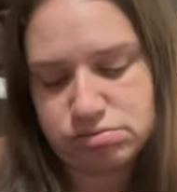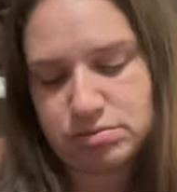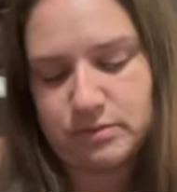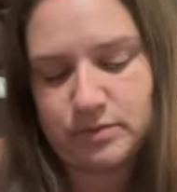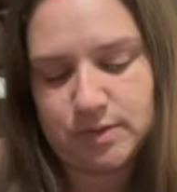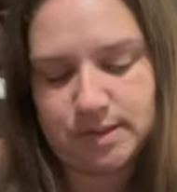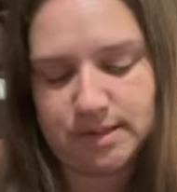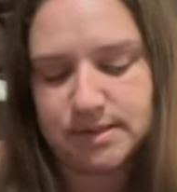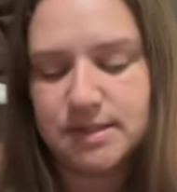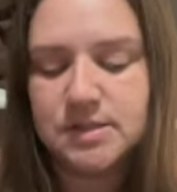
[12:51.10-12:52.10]
what was
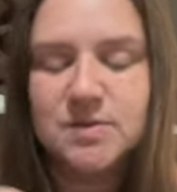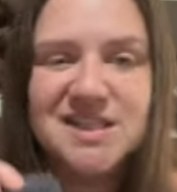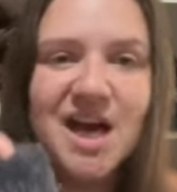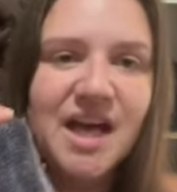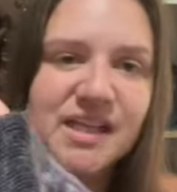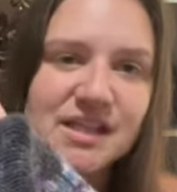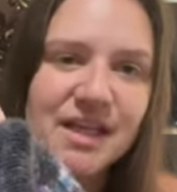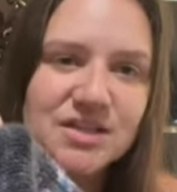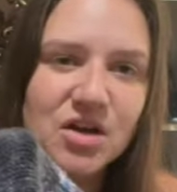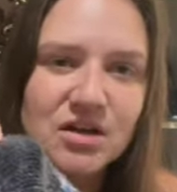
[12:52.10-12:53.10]
this? This was kind of like
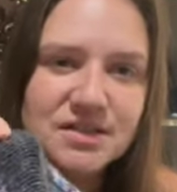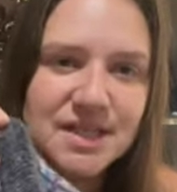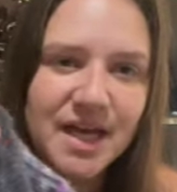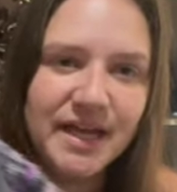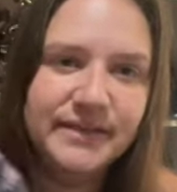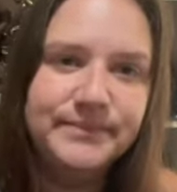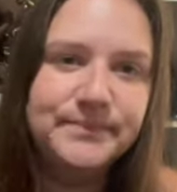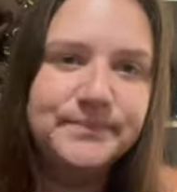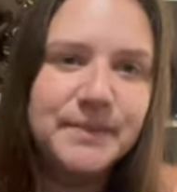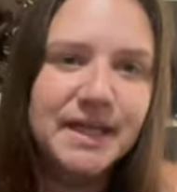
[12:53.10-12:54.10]
Dark Side,
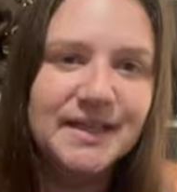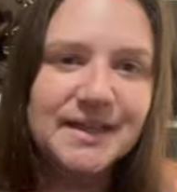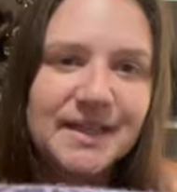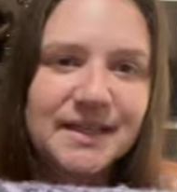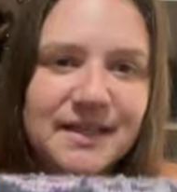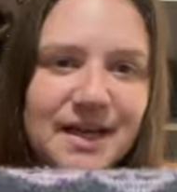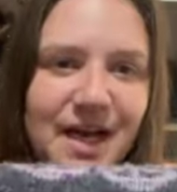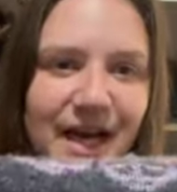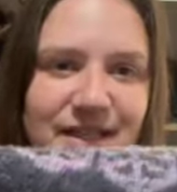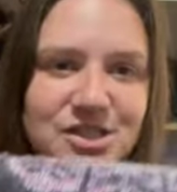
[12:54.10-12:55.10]
but I think
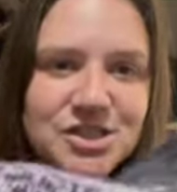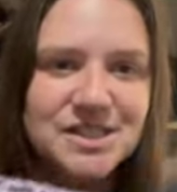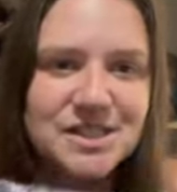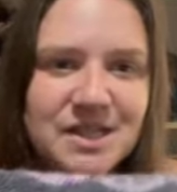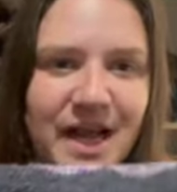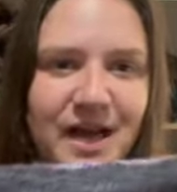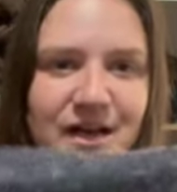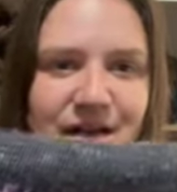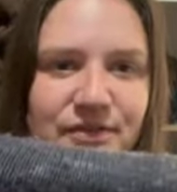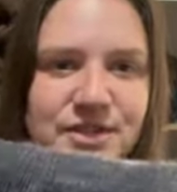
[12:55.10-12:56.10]
I just didn't add
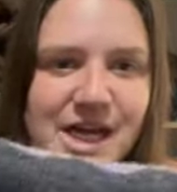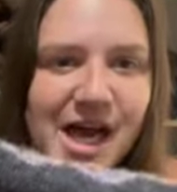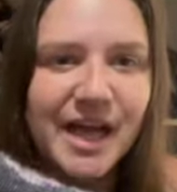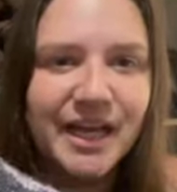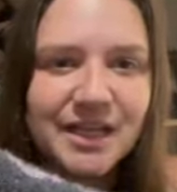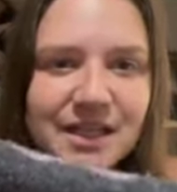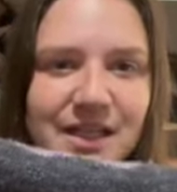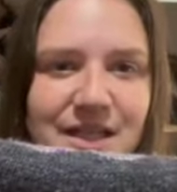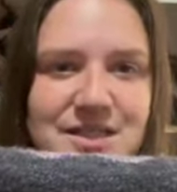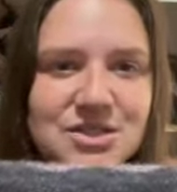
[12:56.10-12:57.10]
enough dye.
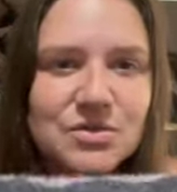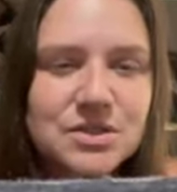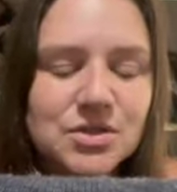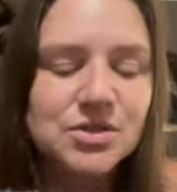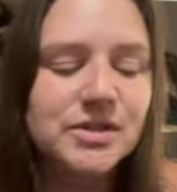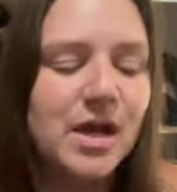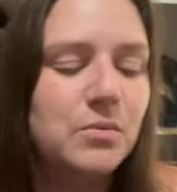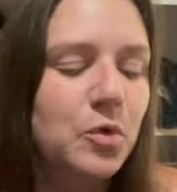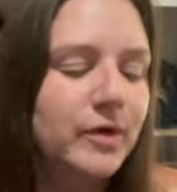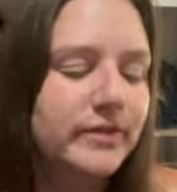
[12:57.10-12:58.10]
So it turned out
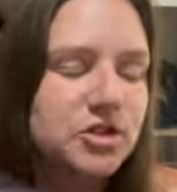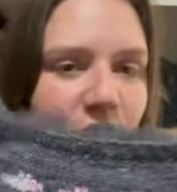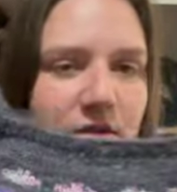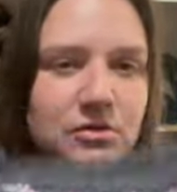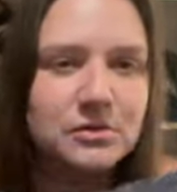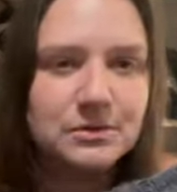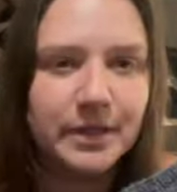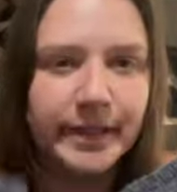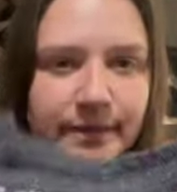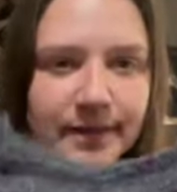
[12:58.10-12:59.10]
more of a charcoal
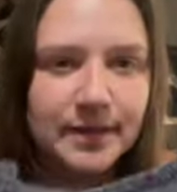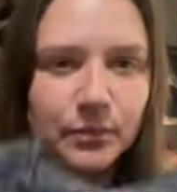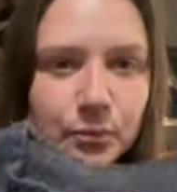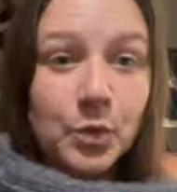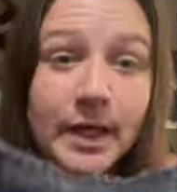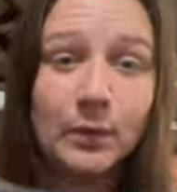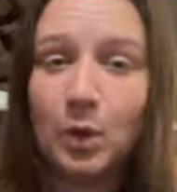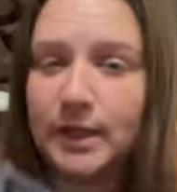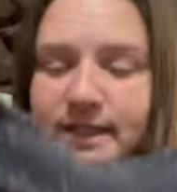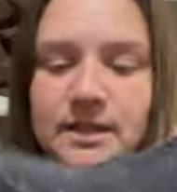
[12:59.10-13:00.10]
gray than what I
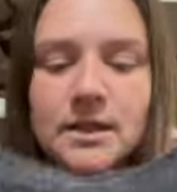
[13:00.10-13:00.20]
wanted.